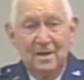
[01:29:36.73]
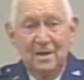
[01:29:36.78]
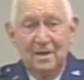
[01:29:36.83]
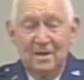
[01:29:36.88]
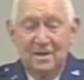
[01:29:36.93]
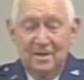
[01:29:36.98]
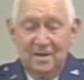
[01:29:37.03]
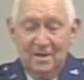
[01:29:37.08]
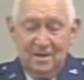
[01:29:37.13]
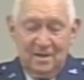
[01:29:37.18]

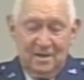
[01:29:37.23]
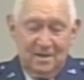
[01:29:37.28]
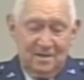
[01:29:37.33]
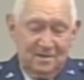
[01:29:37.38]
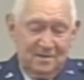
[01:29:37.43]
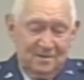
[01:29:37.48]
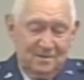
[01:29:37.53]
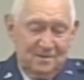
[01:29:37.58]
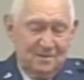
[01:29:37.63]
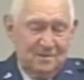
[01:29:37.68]
and they
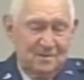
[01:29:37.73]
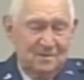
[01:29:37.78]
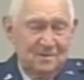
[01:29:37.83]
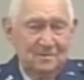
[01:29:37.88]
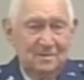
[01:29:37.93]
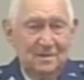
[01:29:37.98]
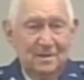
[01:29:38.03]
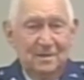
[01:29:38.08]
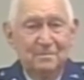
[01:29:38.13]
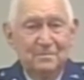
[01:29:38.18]
had two
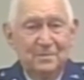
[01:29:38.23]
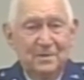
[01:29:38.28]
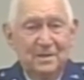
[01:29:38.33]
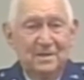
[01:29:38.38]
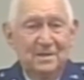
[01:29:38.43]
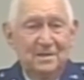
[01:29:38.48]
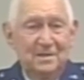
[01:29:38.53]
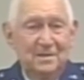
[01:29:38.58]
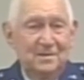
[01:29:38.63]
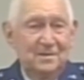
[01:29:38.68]

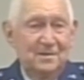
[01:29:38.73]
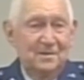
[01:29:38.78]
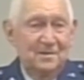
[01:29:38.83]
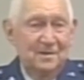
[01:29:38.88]
MPs